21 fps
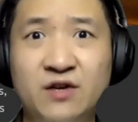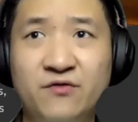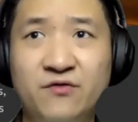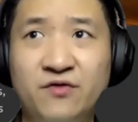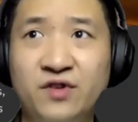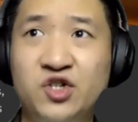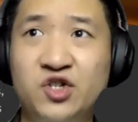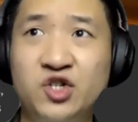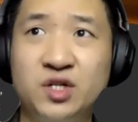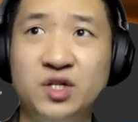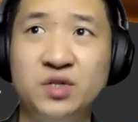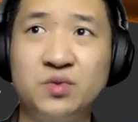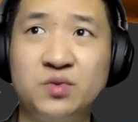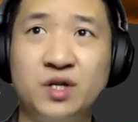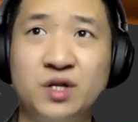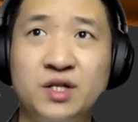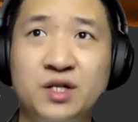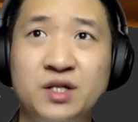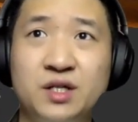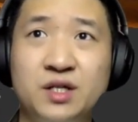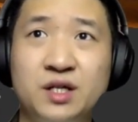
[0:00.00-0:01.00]
features
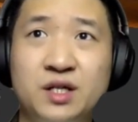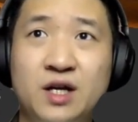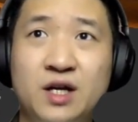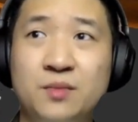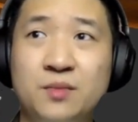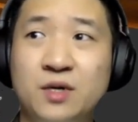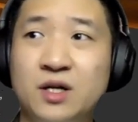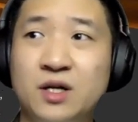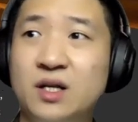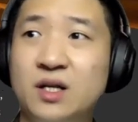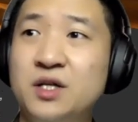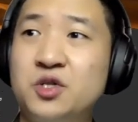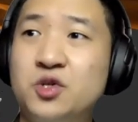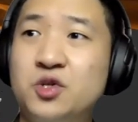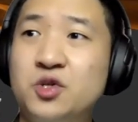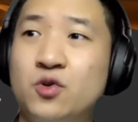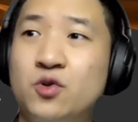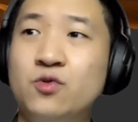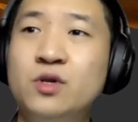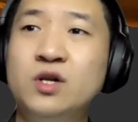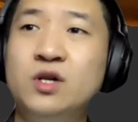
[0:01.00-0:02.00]
rather than that. But let's
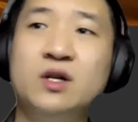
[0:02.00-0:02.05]
go.